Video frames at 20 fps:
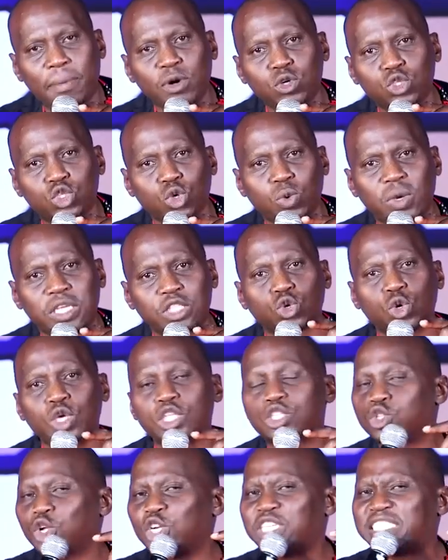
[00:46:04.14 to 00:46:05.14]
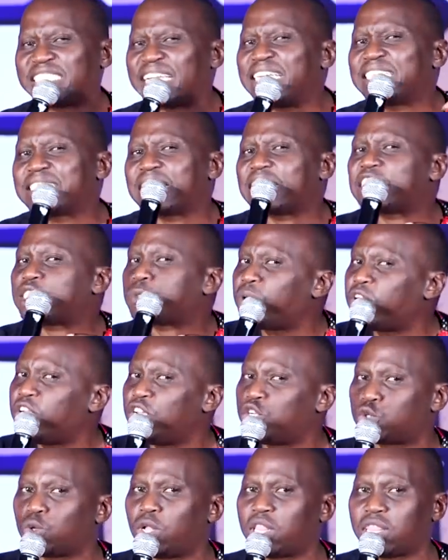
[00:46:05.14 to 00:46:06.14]
about so and so. It's not just a
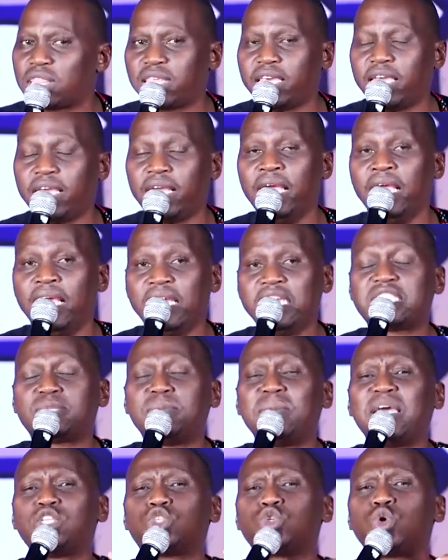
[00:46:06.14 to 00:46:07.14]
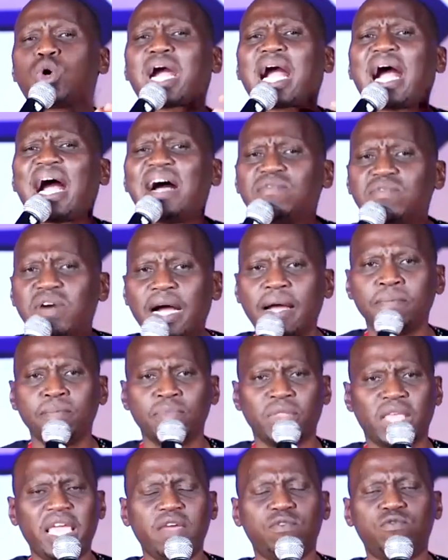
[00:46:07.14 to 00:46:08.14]
spiritual thing. It's meant to cover
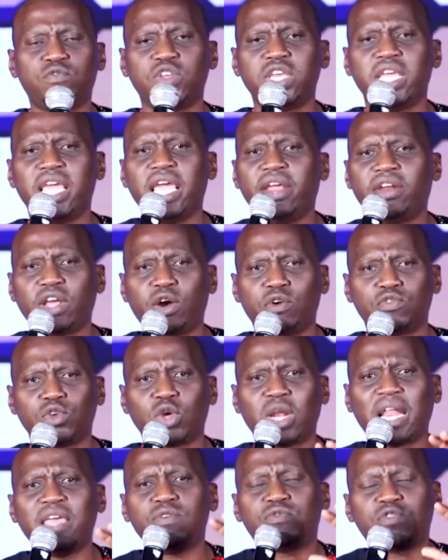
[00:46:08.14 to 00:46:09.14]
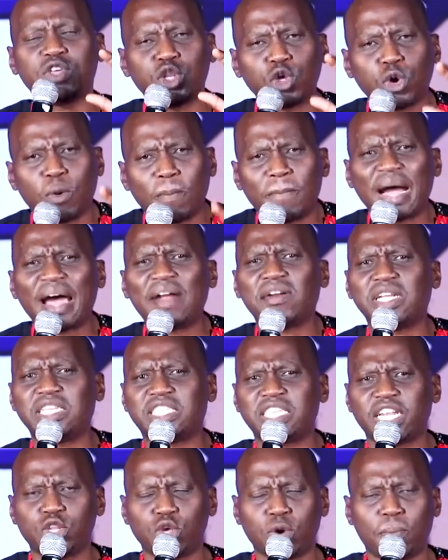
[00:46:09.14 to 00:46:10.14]
every area of your life, in your
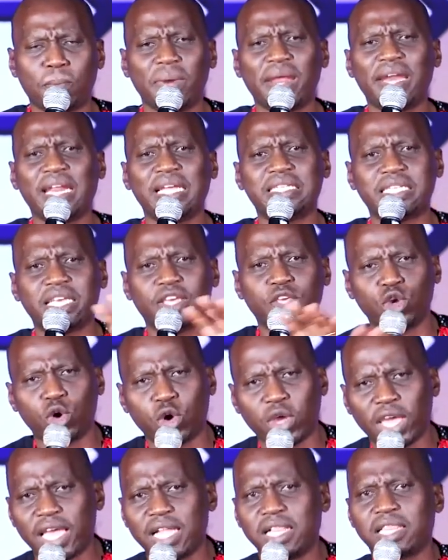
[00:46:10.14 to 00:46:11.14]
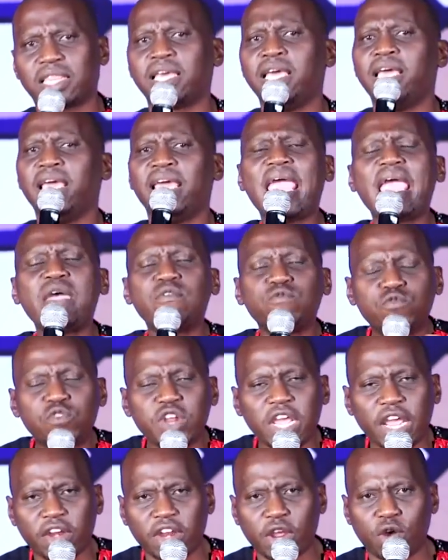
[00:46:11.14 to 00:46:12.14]
marriage and your parenting, your health.
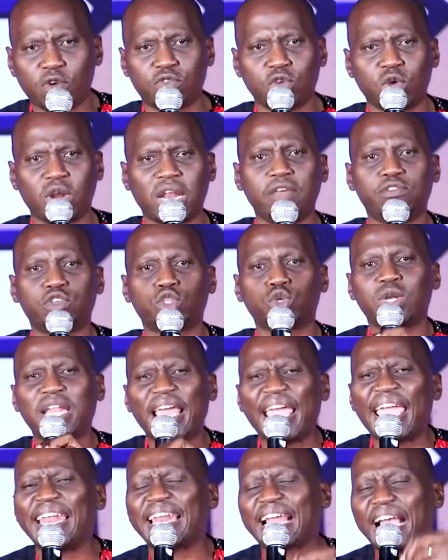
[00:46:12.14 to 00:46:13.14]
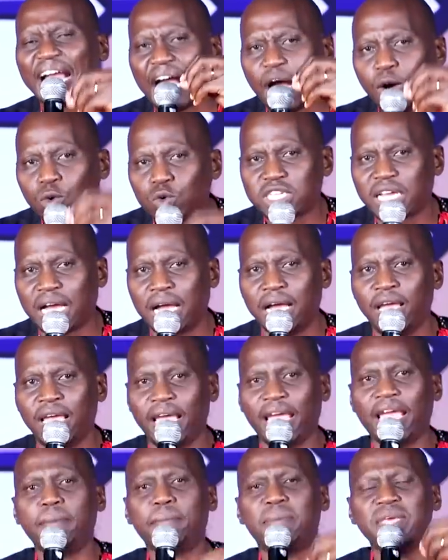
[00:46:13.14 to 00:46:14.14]
Every area of your life should encounter
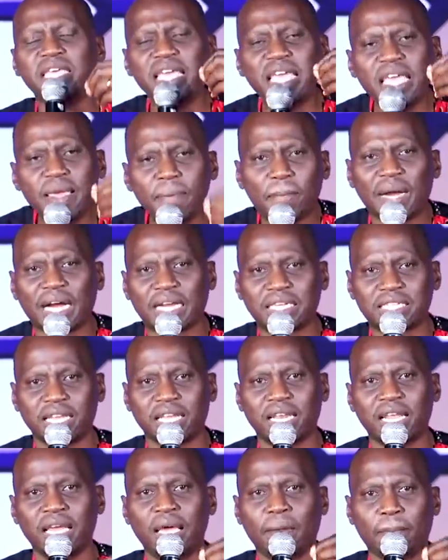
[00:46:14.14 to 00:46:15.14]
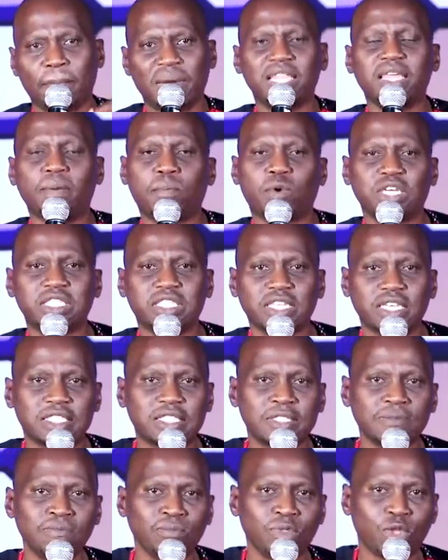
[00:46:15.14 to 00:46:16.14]
and be impacted by the
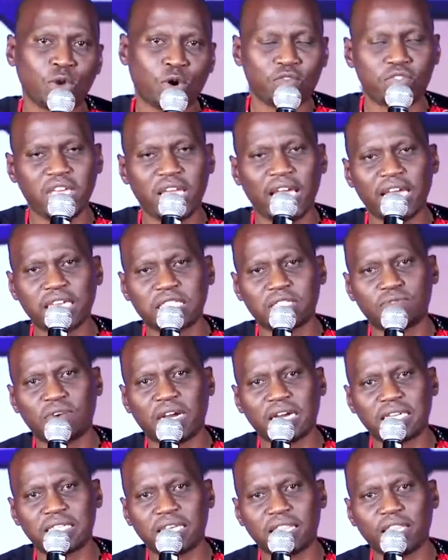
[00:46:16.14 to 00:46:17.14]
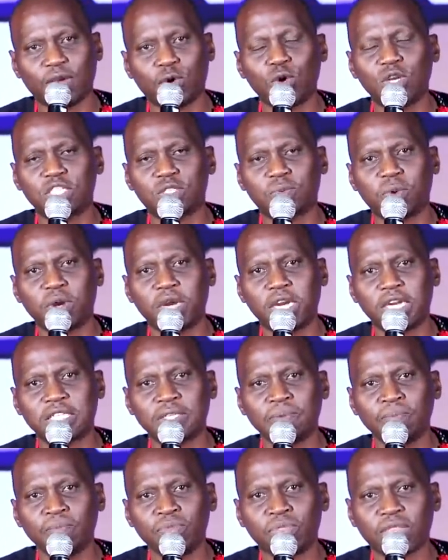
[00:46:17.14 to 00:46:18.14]
presence of the X factor, the Holy
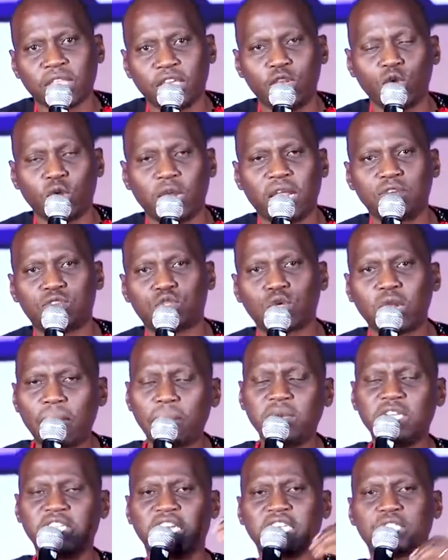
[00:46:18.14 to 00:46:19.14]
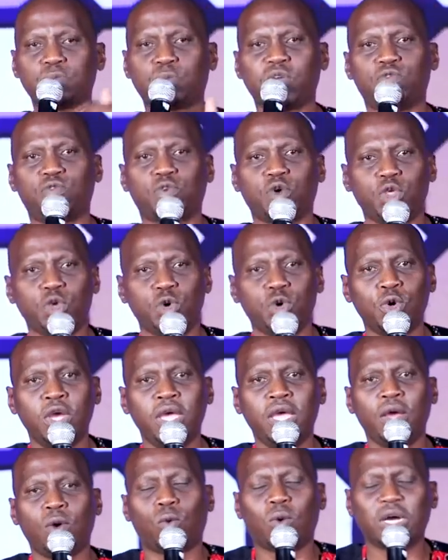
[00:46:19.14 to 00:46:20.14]
Spirit, in your life. So let me just pray for you
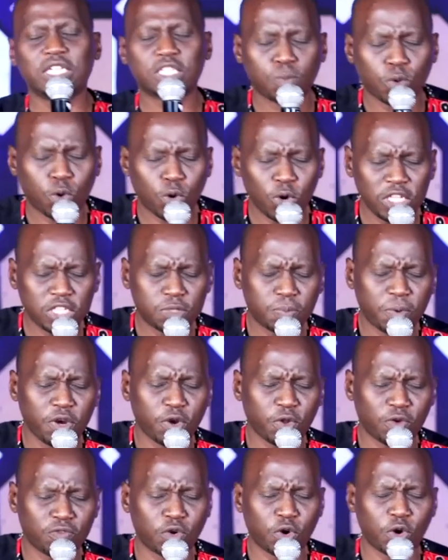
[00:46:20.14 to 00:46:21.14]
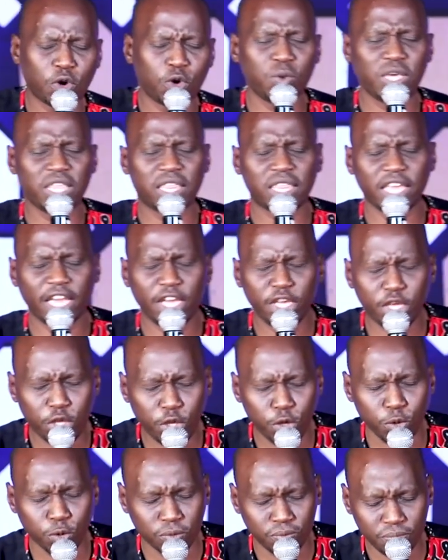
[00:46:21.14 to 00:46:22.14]
once more. Holy Spirit of God, we
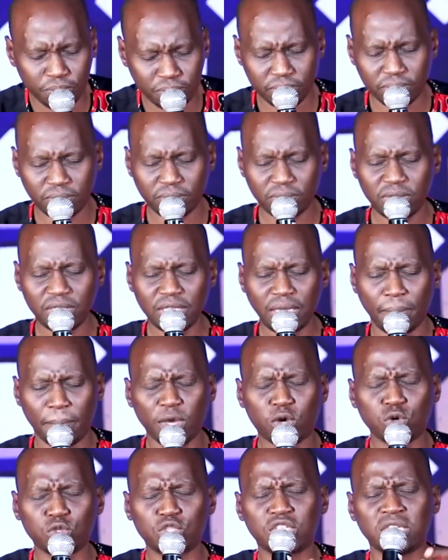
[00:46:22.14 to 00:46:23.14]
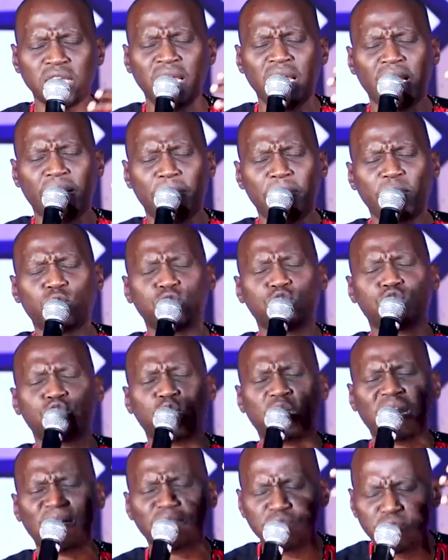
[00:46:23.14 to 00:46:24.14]
thank you
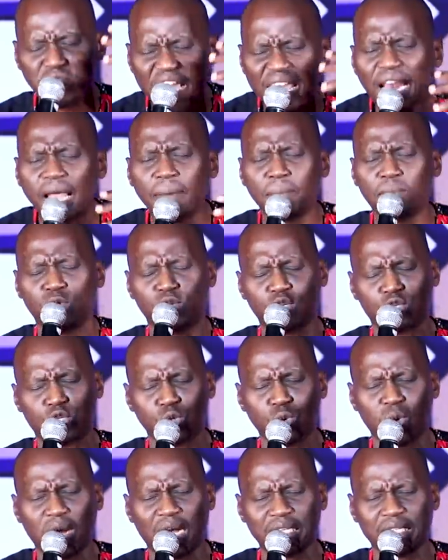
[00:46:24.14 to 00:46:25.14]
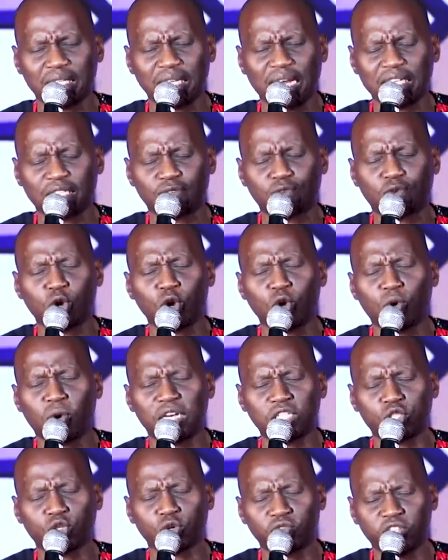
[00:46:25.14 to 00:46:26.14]
because you're available to us as
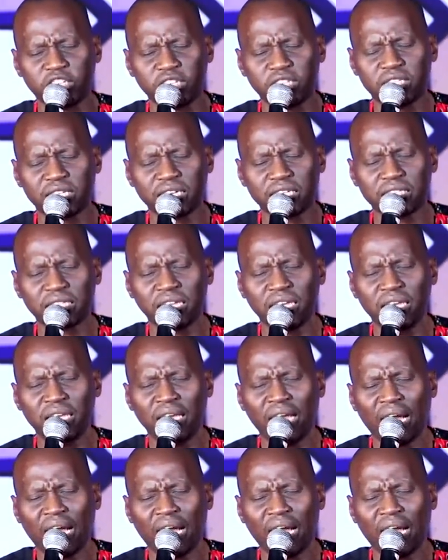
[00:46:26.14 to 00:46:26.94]
followers of Jesus.